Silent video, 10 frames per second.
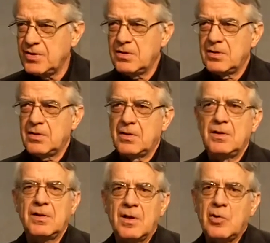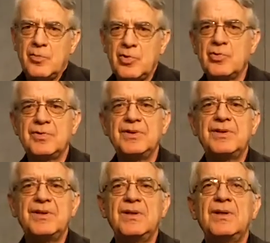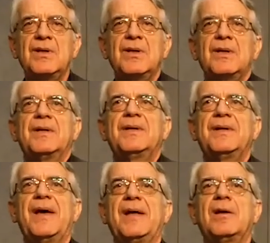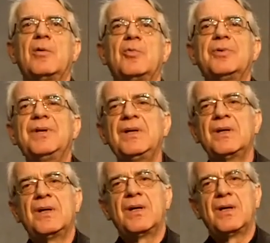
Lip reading: in the community, then we